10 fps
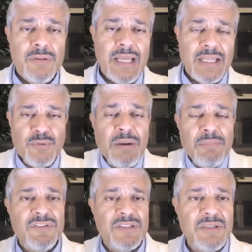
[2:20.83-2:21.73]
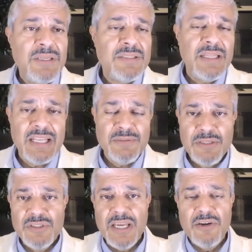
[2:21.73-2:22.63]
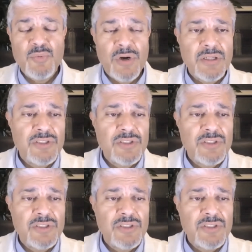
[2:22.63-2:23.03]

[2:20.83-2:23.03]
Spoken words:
That's what my belief system is, and that's based on Steiner's work.